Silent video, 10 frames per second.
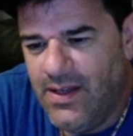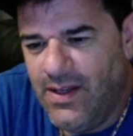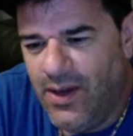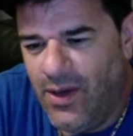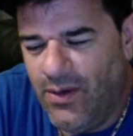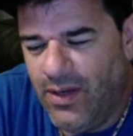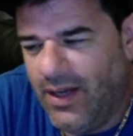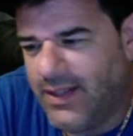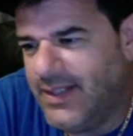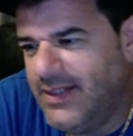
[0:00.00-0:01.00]
Oh,
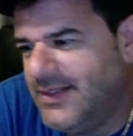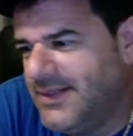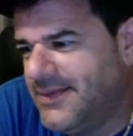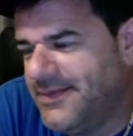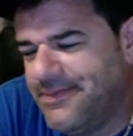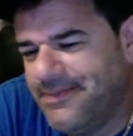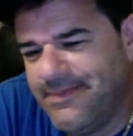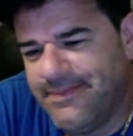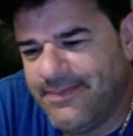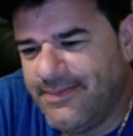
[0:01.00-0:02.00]
lucky.
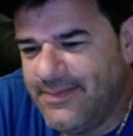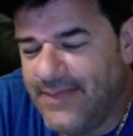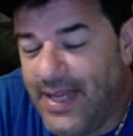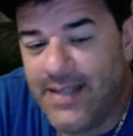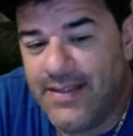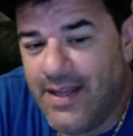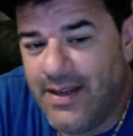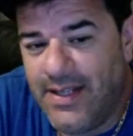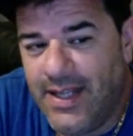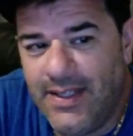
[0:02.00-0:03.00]
I can tell
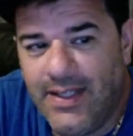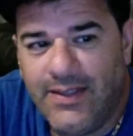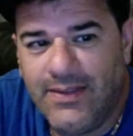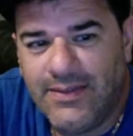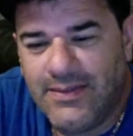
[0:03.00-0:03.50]
you that now.